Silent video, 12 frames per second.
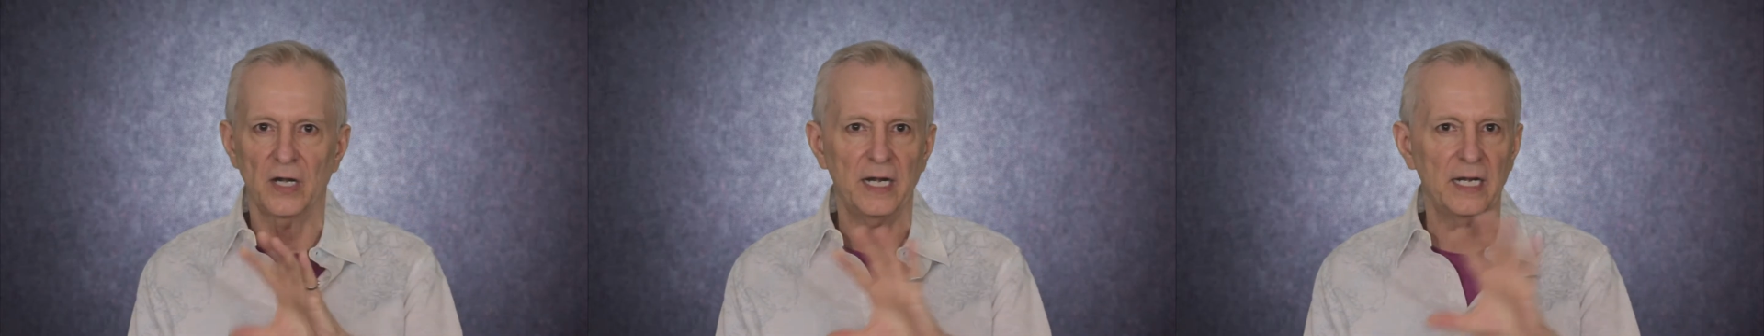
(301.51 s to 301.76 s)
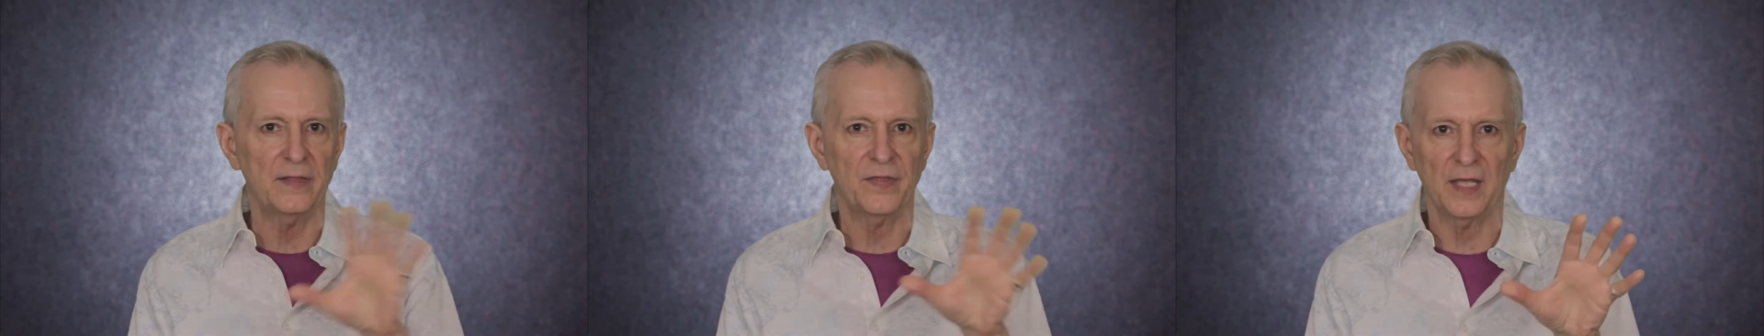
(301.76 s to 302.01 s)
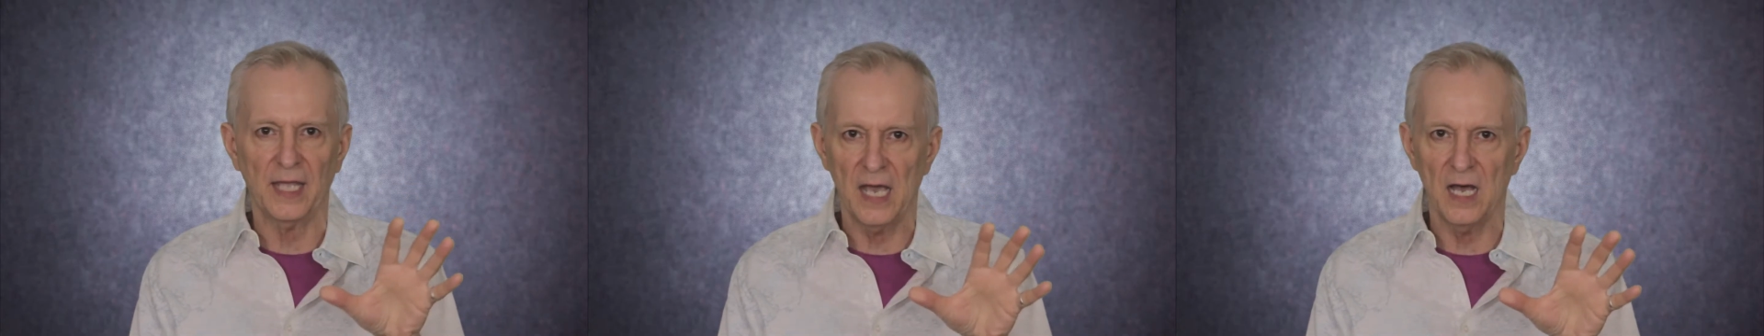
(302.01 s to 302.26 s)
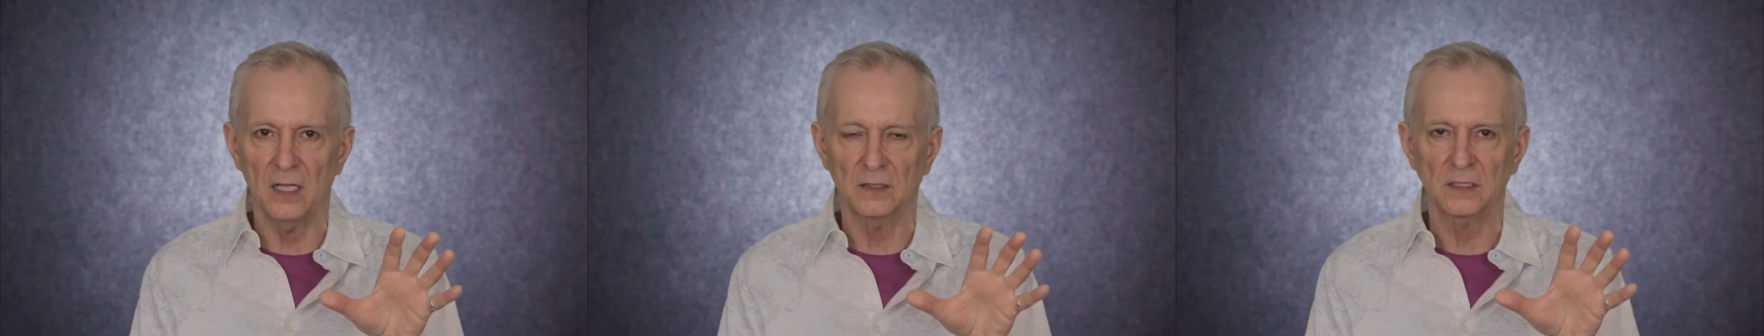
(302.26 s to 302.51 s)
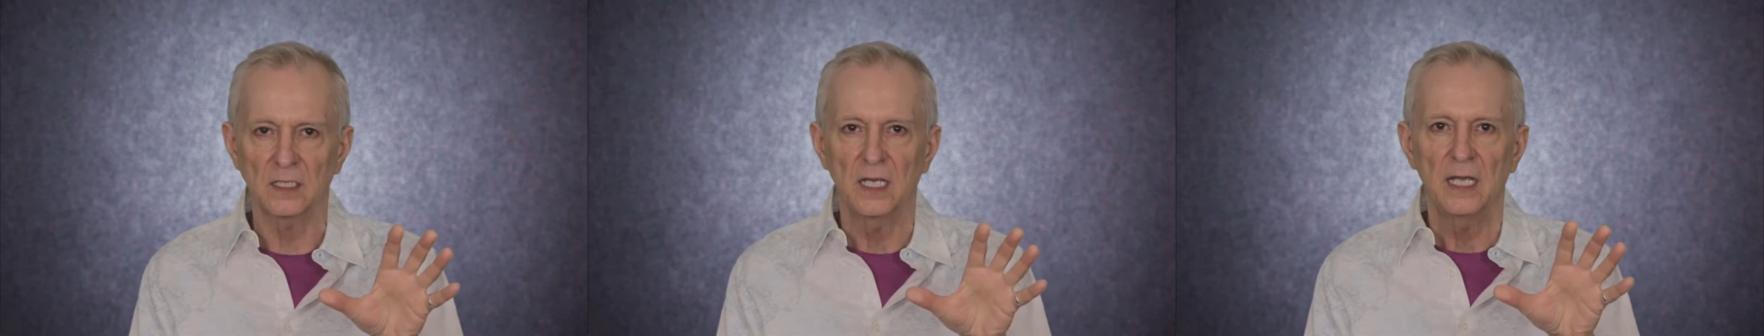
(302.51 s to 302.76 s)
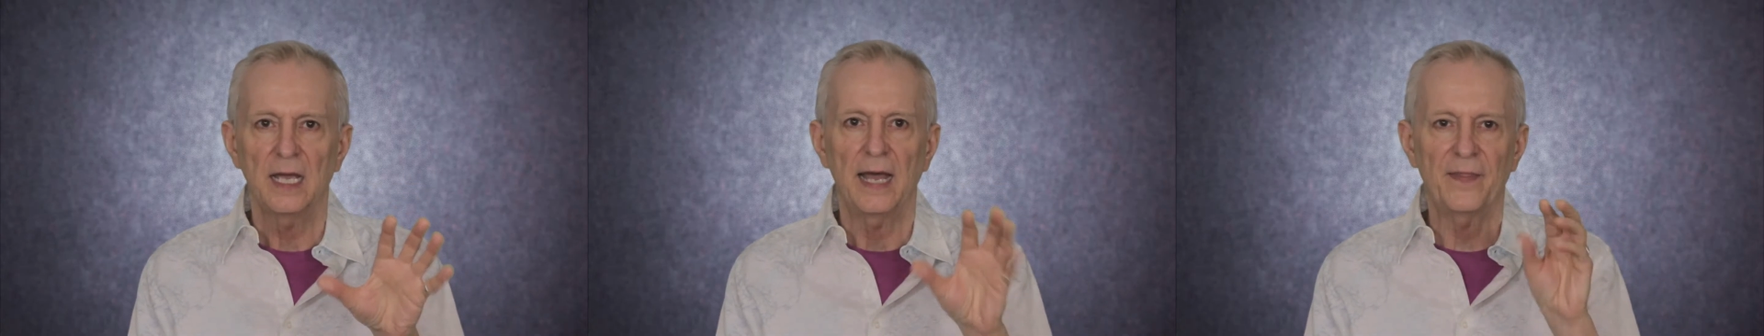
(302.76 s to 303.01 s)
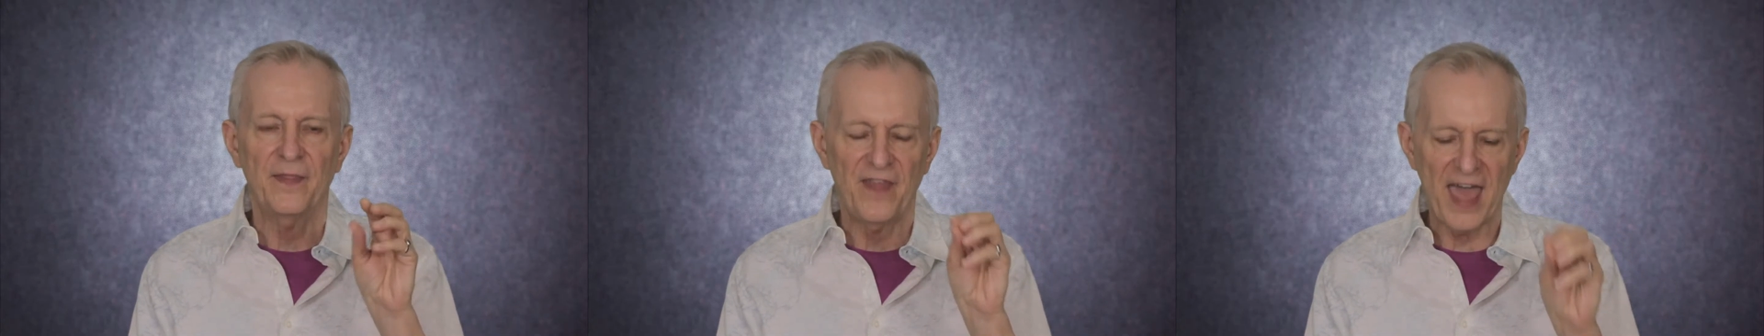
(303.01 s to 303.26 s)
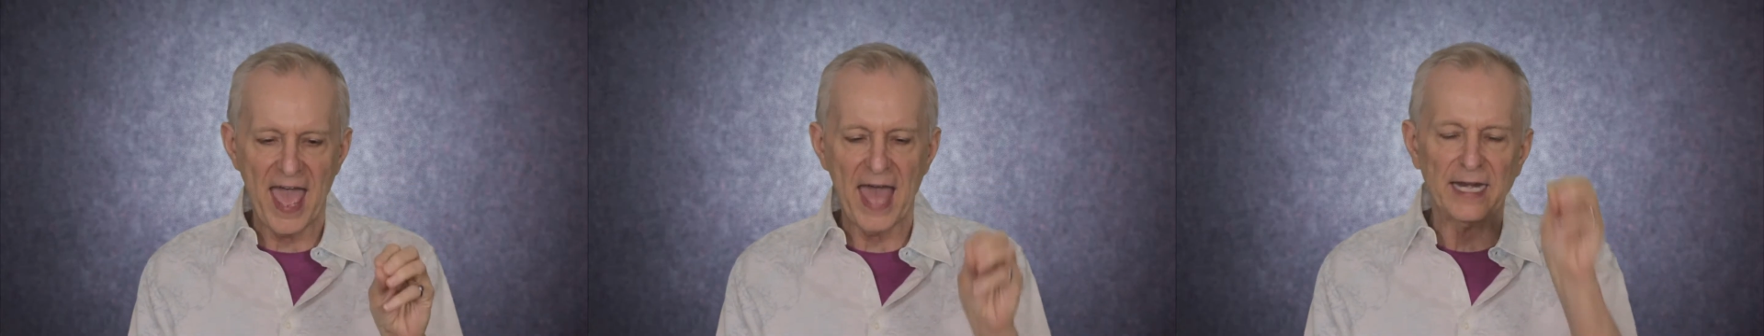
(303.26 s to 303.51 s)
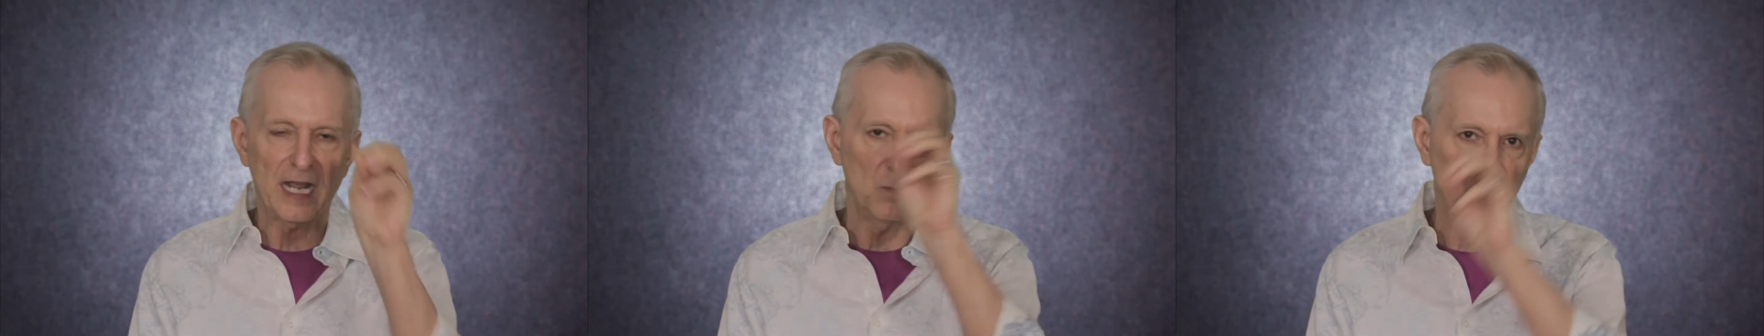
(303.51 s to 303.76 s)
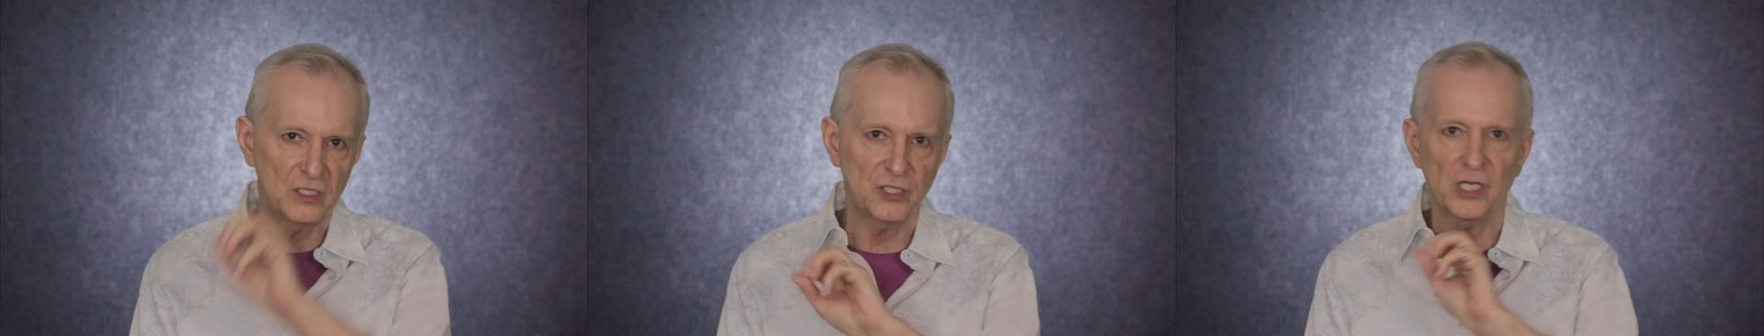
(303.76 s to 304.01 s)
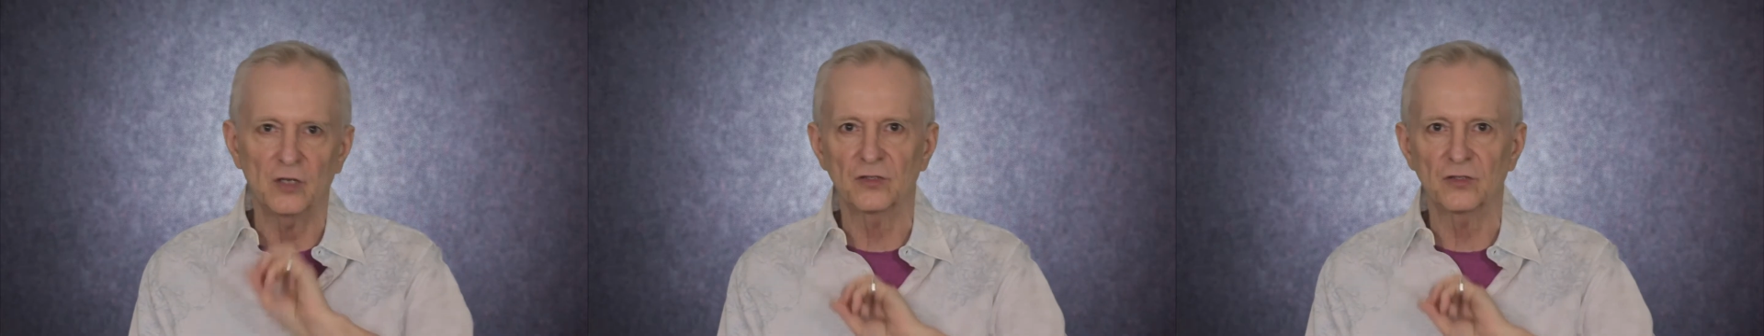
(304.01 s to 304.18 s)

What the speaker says: anything else. That, and when she